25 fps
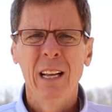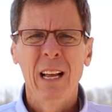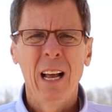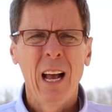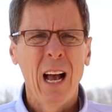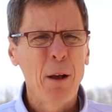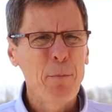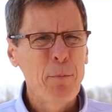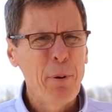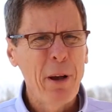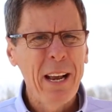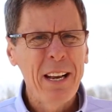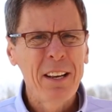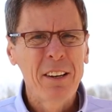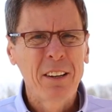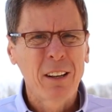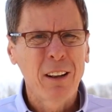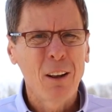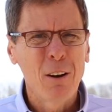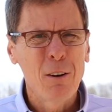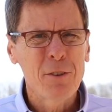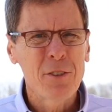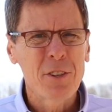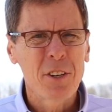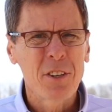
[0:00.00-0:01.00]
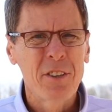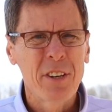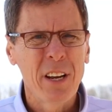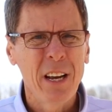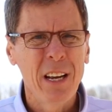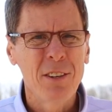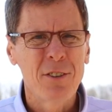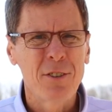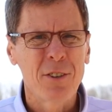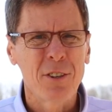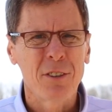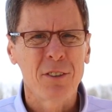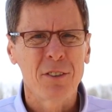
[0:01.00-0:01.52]
I paid close
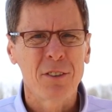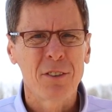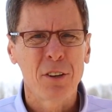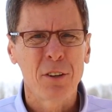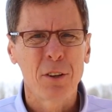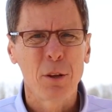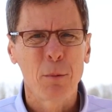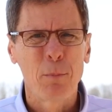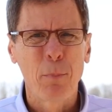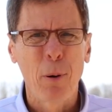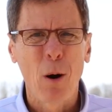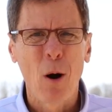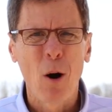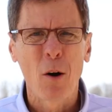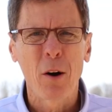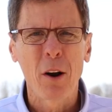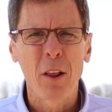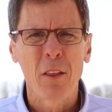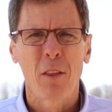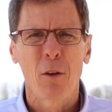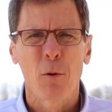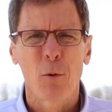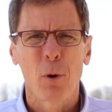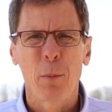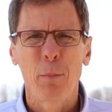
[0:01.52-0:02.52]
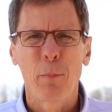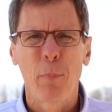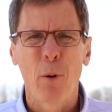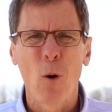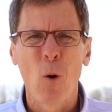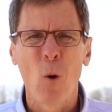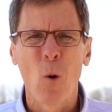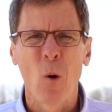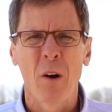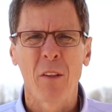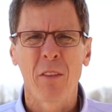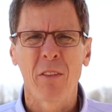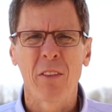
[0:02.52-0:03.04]
attention to the part of the
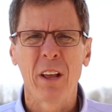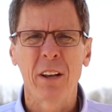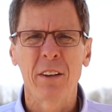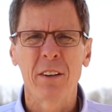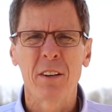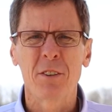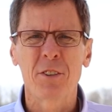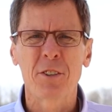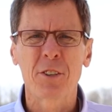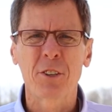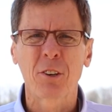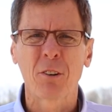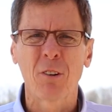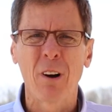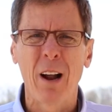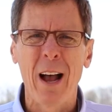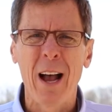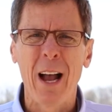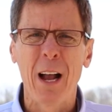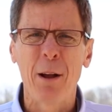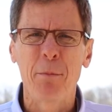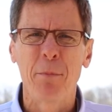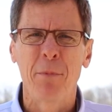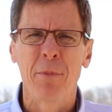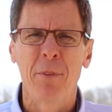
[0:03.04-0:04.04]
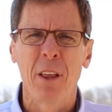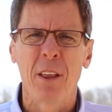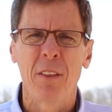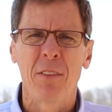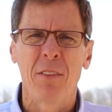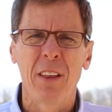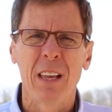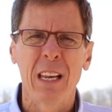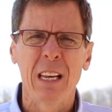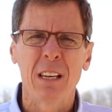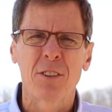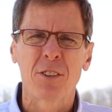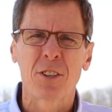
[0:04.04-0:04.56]
report that described that
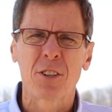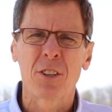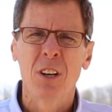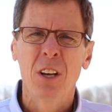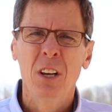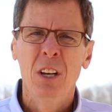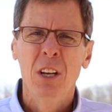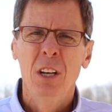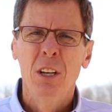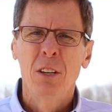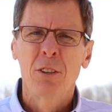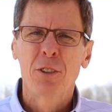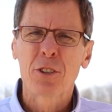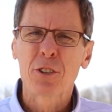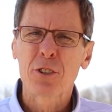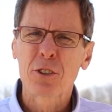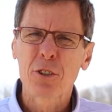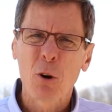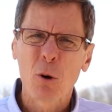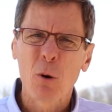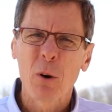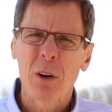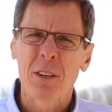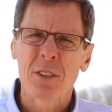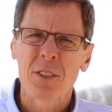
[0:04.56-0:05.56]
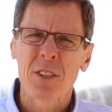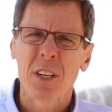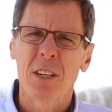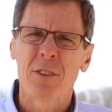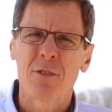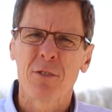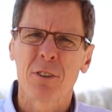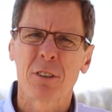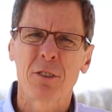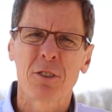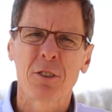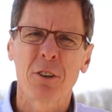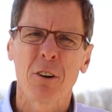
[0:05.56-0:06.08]
these
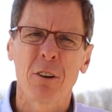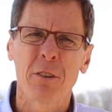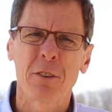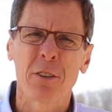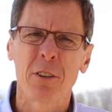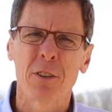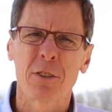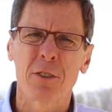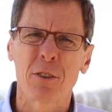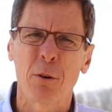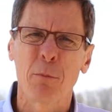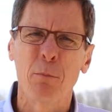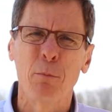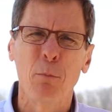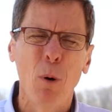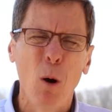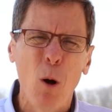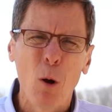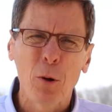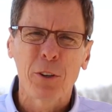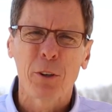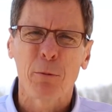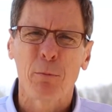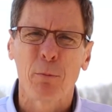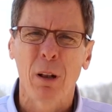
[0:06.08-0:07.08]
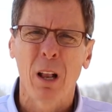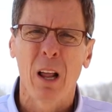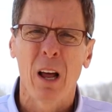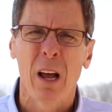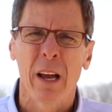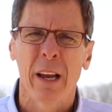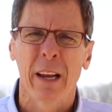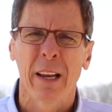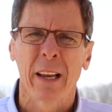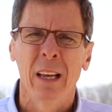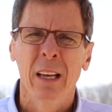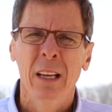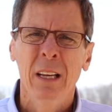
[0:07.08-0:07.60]
story-centric churches are
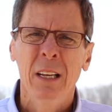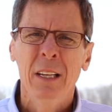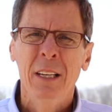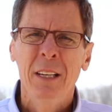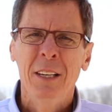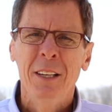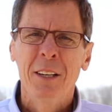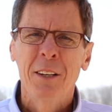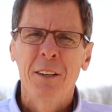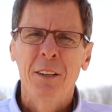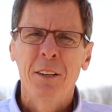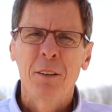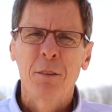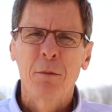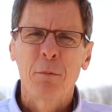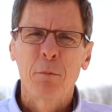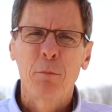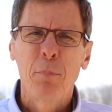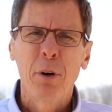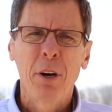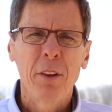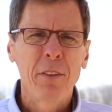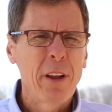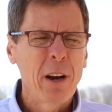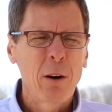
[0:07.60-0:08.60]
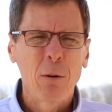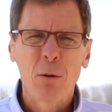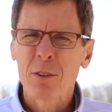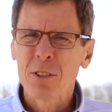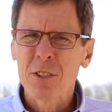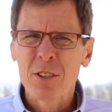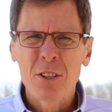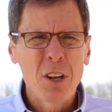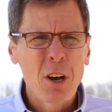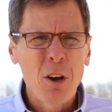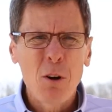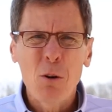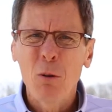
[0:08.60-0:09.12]
multiplying But there was
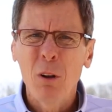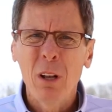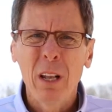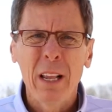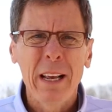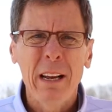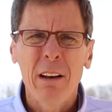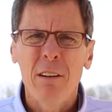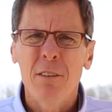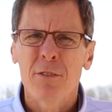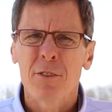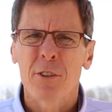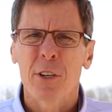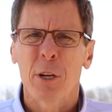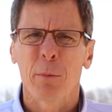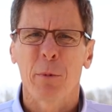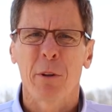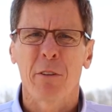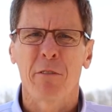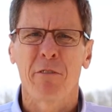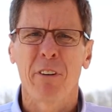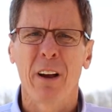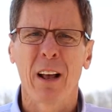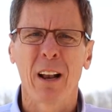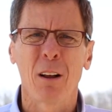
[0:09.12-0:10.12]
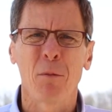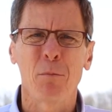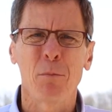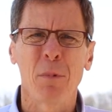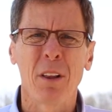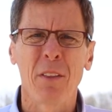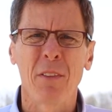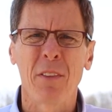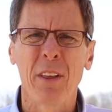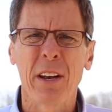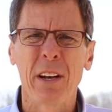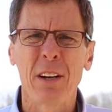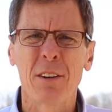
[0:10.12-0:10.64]
no leadership
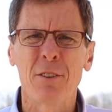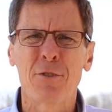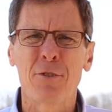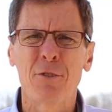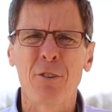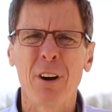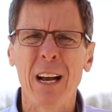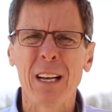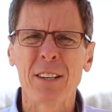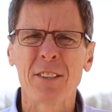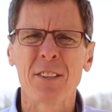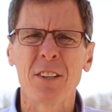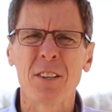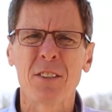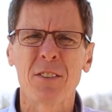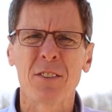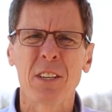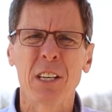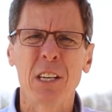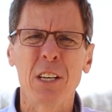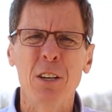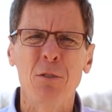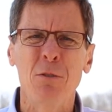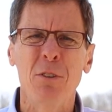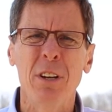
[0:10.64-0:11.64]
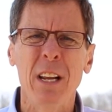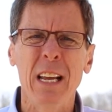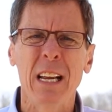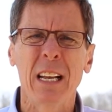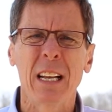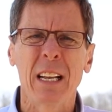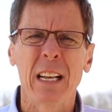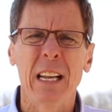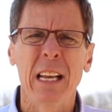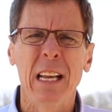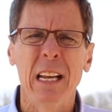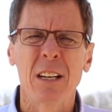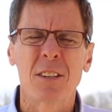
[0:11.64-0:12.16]
development that addresses the unique
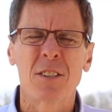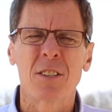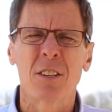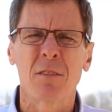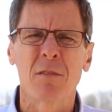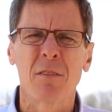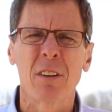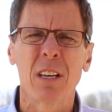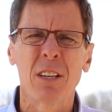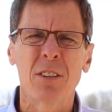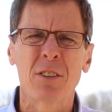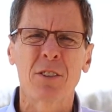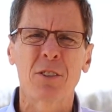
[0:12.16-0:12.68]
needs of these